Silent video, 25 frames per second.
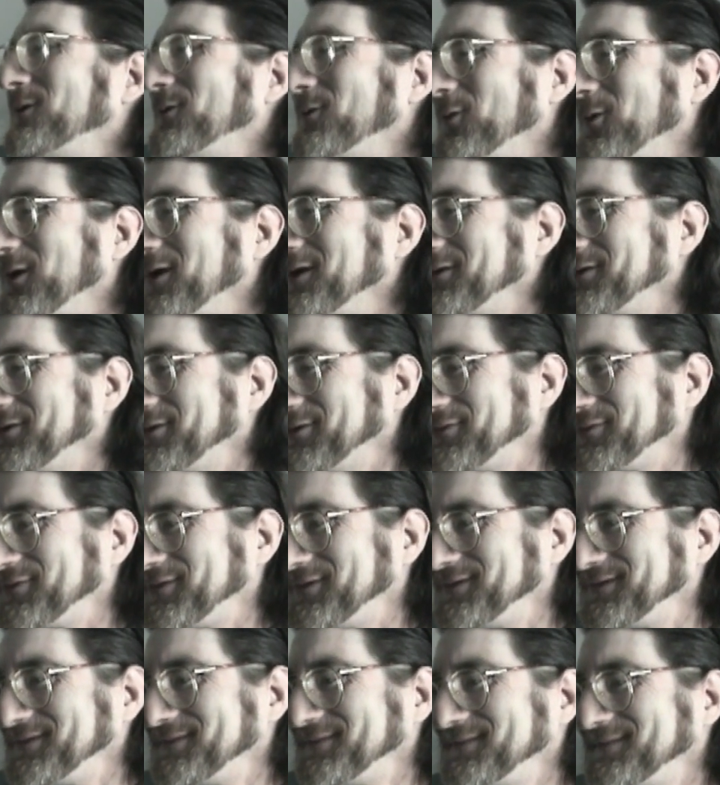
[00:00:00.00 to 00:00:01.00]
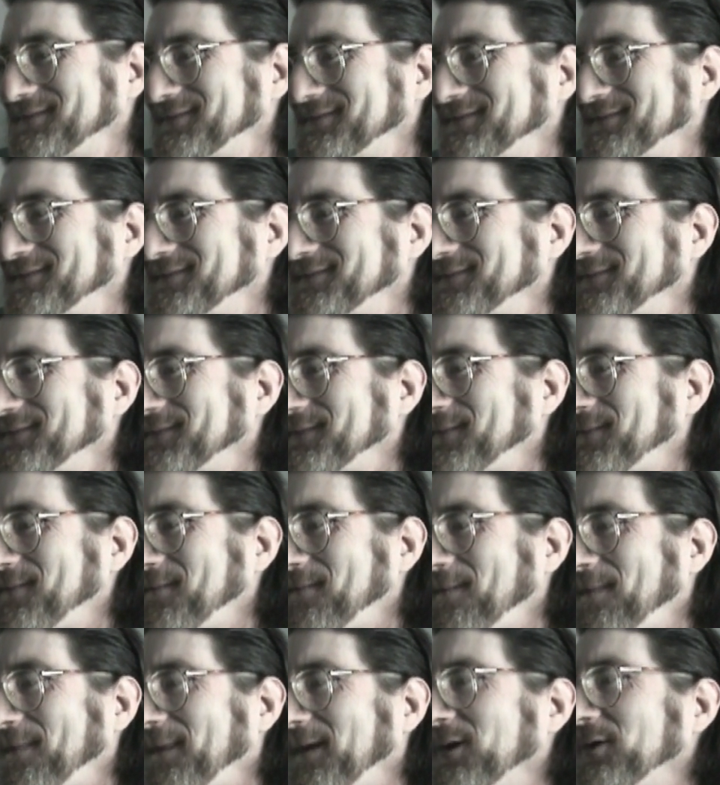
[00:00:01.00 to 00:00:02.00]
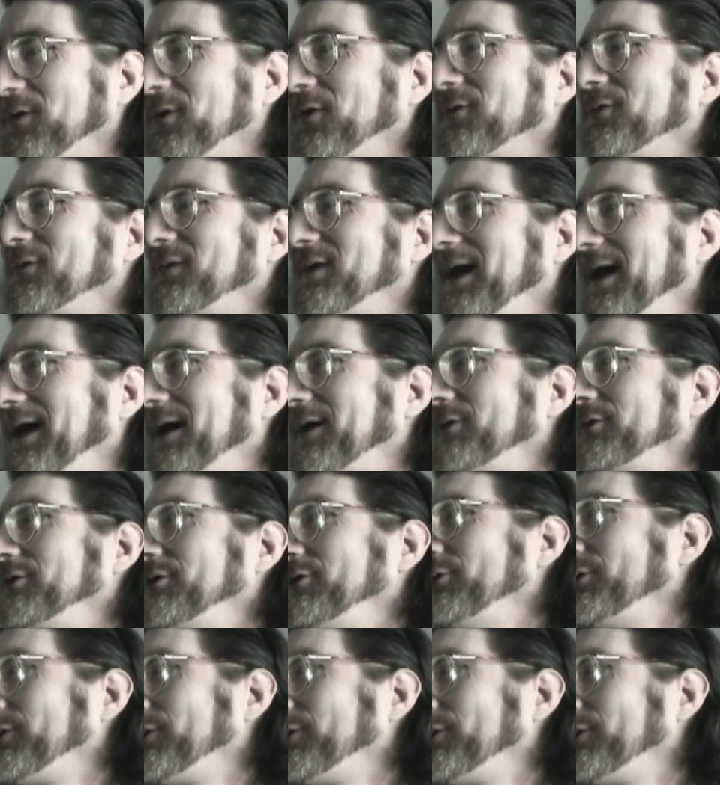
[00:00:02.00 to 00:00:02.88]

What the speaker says: wonderful. Because now you